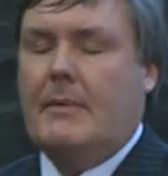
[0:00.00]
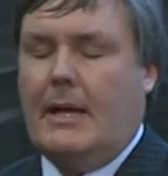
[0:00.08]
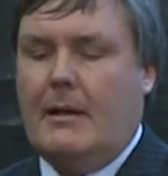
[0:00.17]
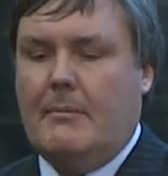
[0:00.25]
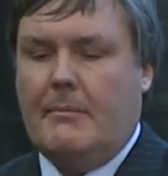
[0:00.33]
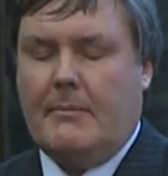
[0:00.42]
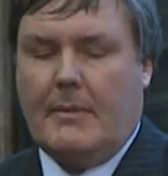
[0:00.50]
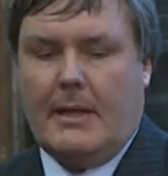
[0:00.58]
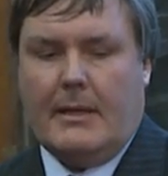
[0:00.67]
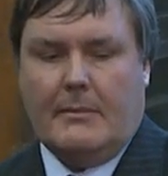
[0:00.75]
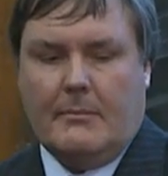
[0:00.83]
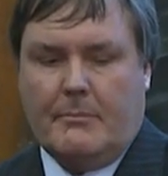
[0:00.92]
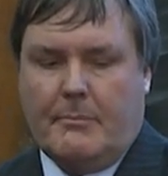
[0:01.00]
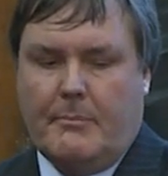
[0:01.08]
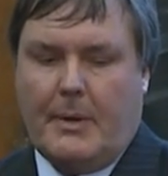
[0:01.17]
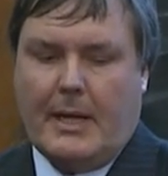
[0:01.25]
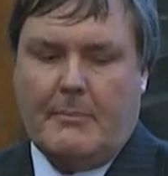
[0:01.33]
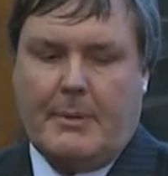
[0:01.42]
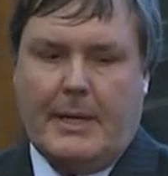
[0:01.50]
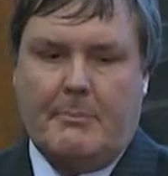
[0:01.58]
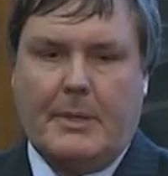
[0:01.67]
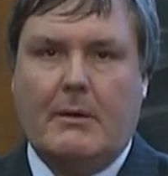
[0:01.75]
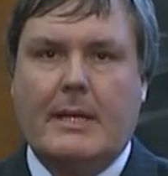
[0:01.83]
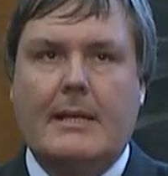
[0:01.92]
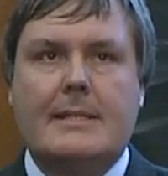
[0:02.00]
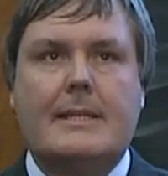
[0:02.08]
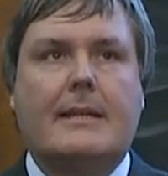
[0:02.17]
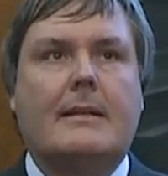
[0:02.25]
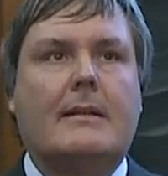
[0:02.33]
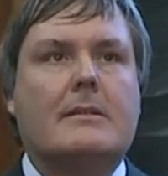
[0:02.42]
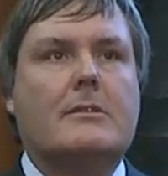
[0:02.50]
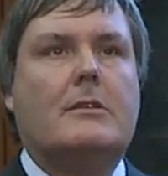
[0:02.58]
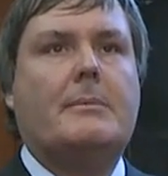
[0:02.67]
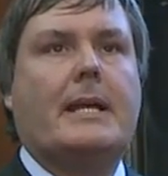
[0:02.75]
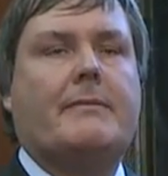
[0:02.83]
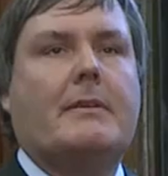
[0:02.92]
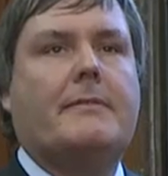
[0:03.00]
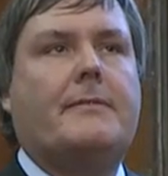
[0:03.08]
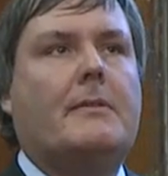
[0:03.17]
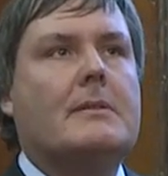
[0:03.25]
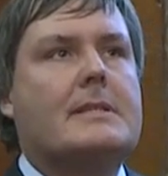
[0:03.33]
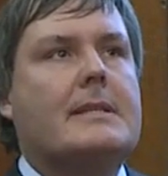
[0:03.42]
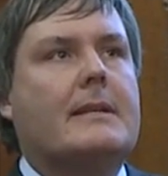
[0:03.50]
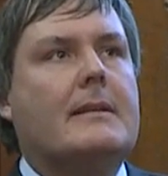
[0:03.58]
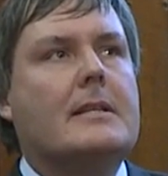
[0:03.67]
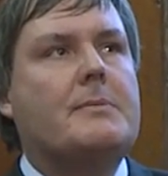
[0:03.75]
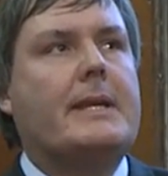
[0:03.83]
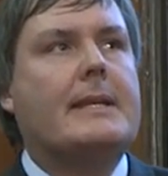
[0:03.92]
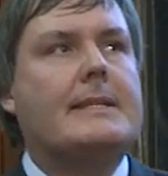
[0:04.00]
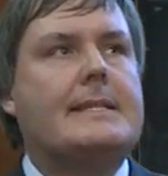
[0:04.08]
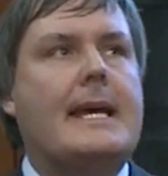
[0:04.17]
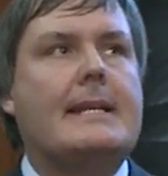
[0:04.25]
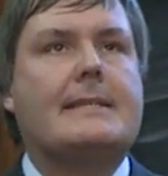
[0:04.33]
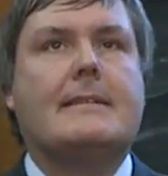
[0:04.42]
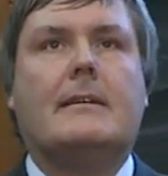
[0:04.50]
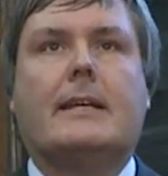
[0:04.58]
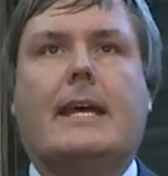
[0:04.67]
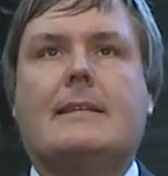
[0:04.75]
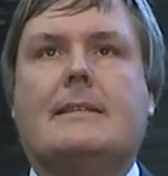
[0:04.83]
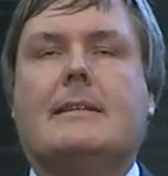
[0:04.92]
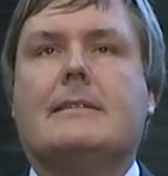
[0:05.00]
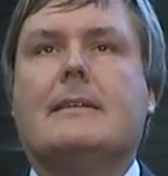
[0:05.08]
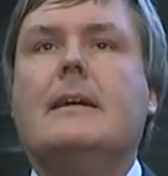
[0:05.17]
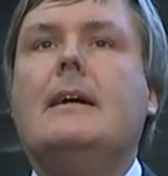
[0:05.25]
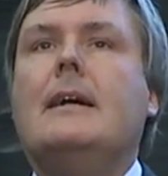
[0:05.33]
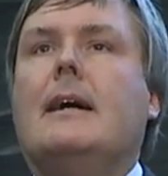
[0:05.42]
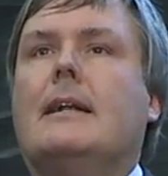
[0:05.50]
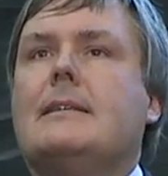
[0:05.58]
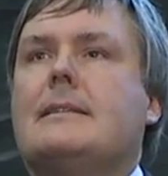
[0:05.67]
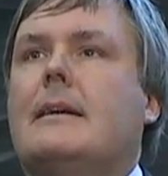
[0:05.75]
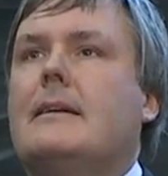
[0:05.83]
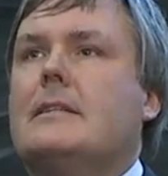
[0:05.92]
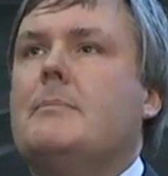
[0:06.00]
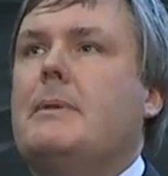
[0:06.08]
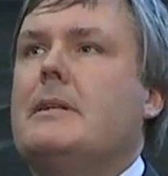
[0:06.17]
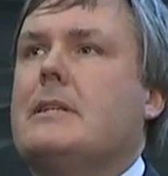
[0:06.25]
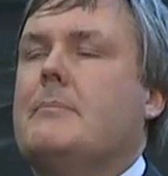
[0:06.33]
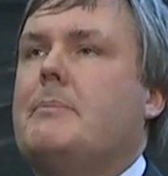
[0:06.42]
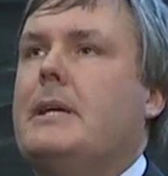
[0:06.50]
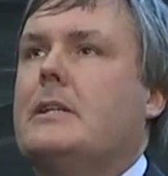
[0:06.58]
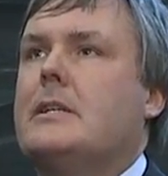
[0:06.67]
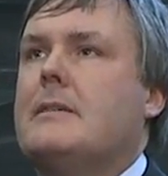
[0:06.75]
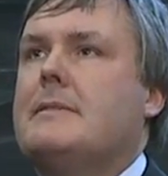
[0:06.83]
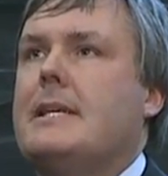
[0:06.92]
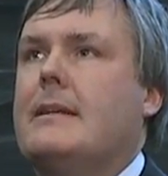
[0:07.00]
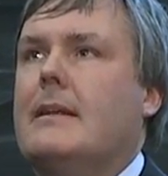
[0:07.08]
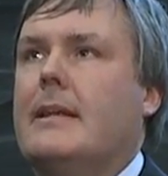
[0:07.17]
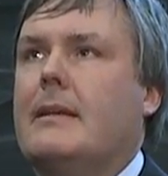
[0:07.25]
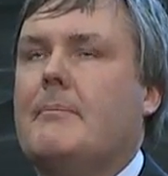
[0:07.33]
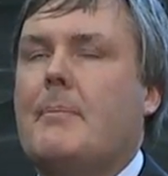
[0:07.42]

um, by, by blocking signals or by giving false signals, we can test our guesses and start to build up pictures of signaling.